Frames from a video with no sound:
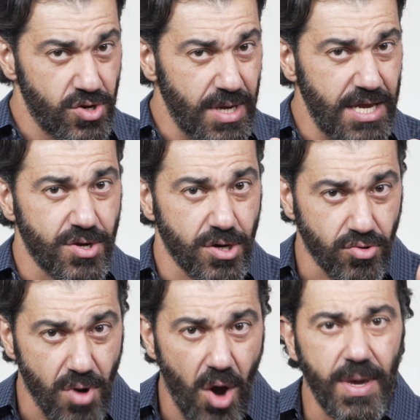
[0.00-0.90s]
You're either
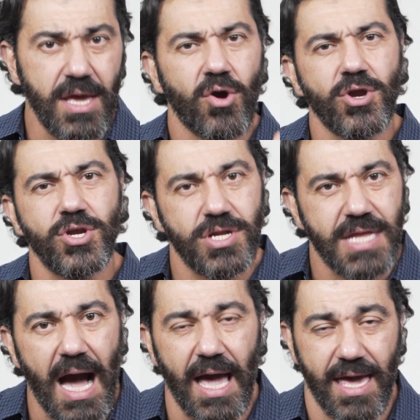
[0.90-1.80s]
growing or you're
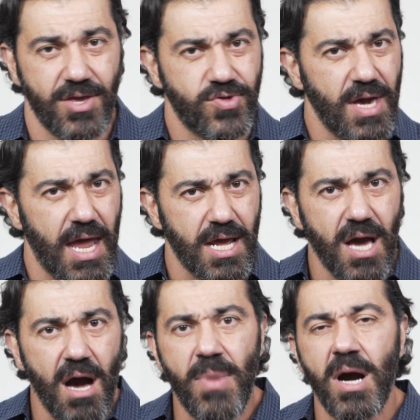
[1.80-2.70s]
dying. And so you got to
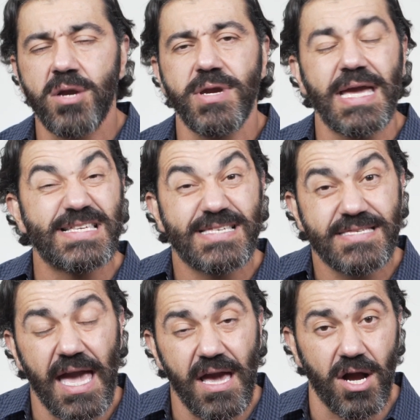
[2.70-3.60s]
come hungry and
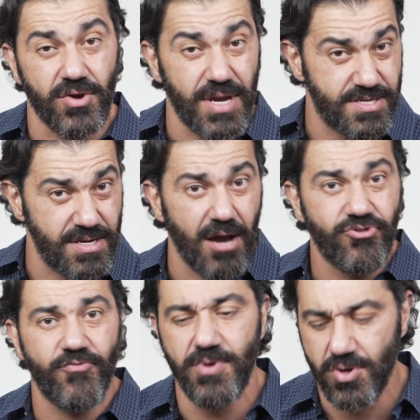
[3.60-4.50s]
stay hungry as an
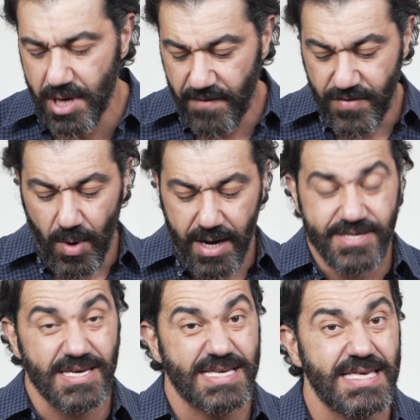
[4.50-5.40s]
entrepreneur if you want
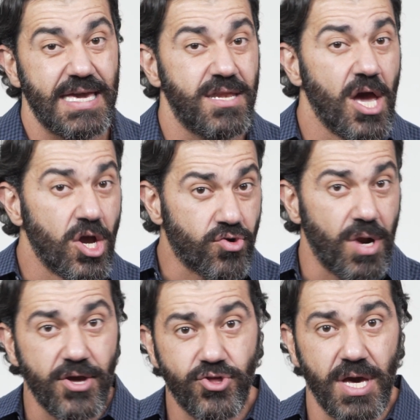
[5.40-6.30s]
to succeed,
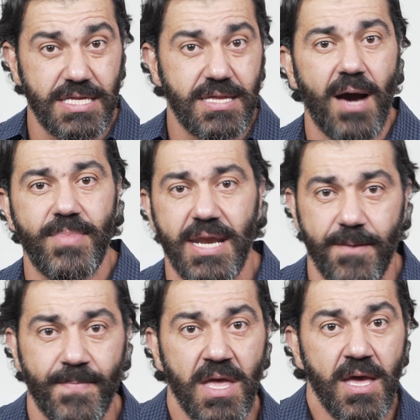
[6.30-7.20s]
crush, and
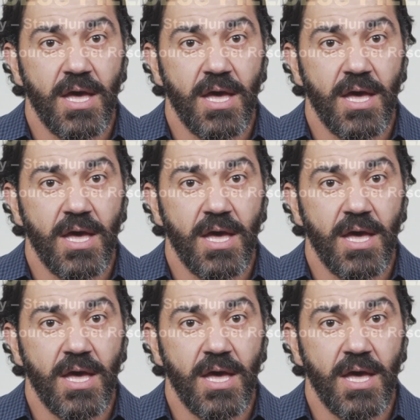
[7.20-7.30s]
dominate.